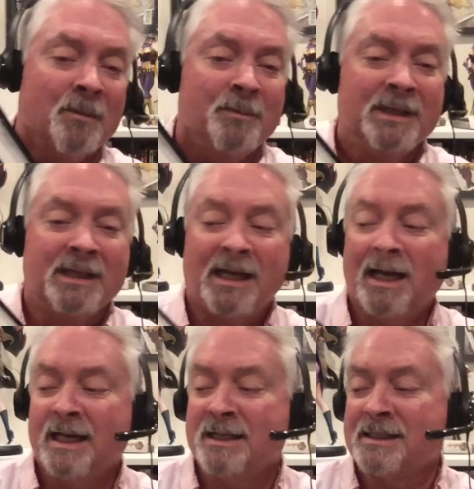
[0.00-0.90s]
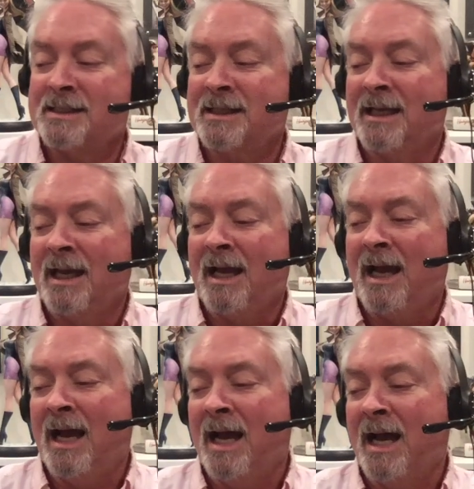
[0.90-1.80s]
because...
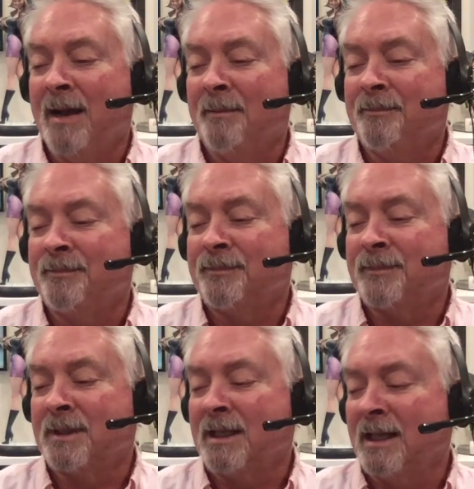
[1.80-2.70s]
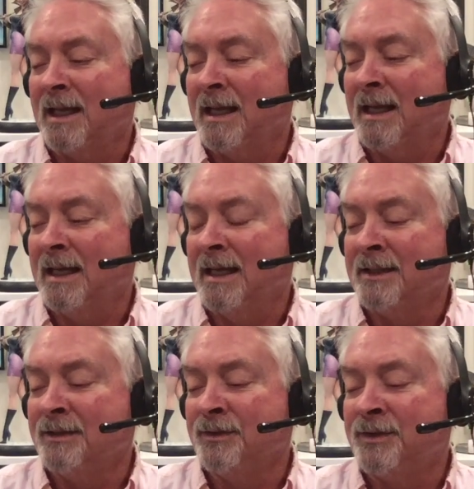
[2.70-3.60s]
Um,
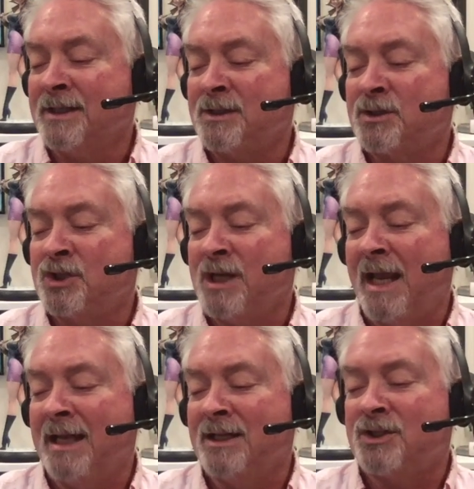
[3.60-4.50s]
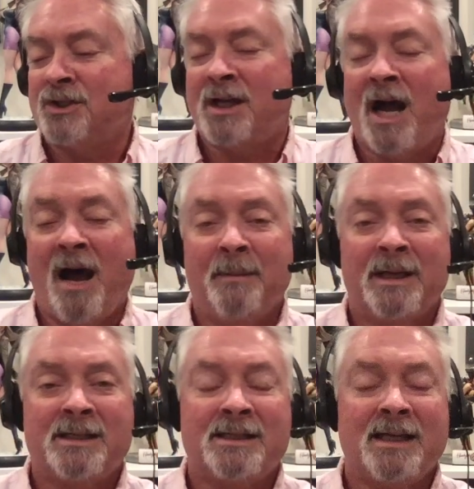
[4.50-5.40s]
This changed
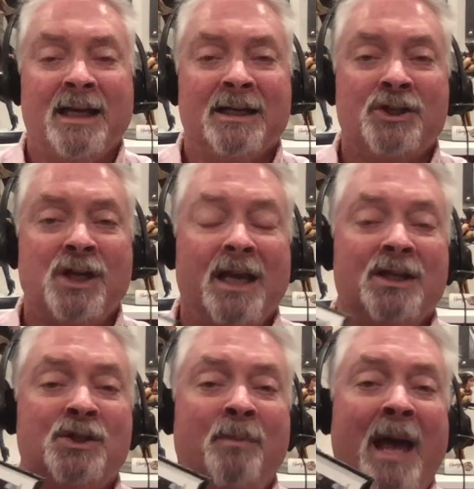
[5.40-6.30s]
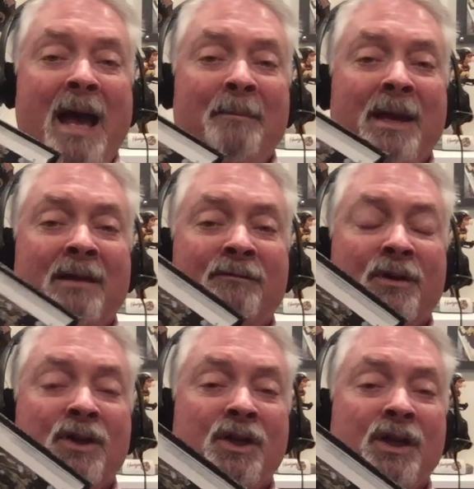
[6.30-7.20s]
comics and it changed Batman
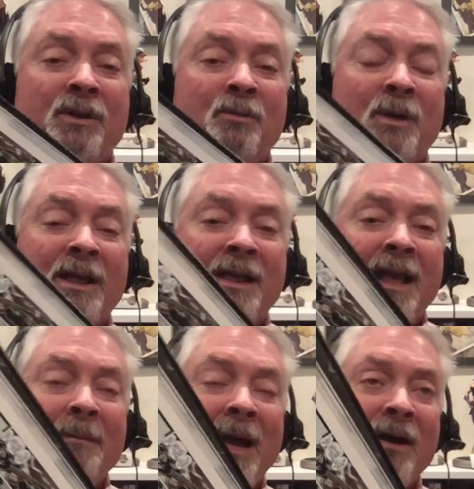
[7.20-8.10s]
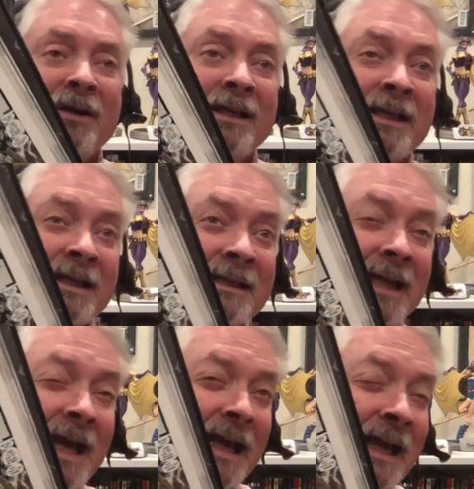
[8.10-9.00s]
for good when it came out in,
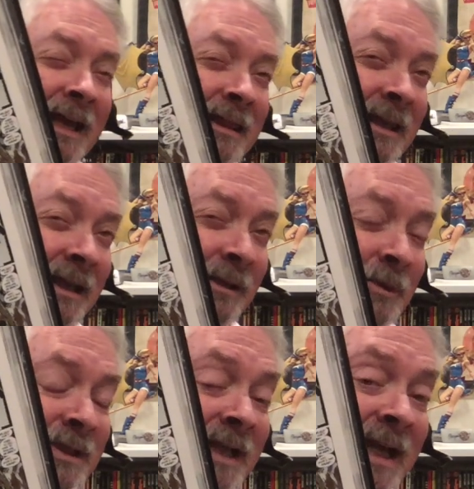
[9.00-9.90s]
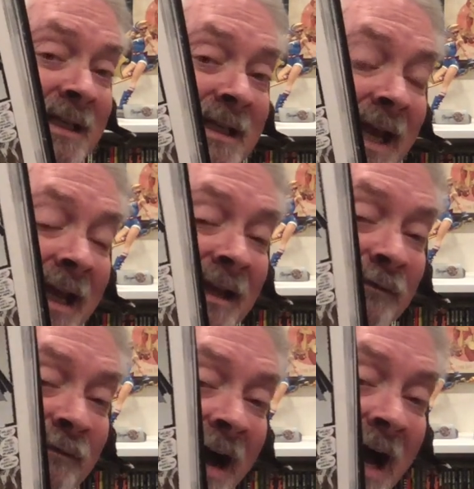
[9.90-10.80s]
I think it was nineteen
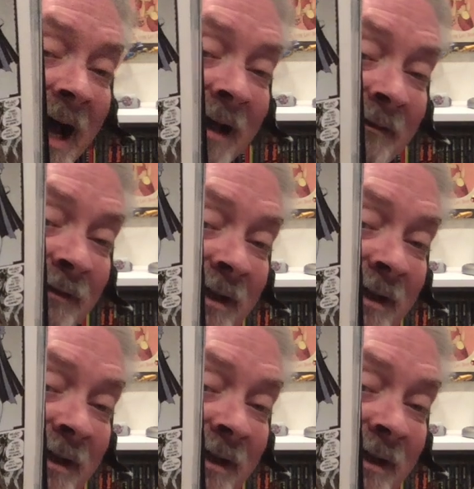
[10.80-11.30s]
eighty-five.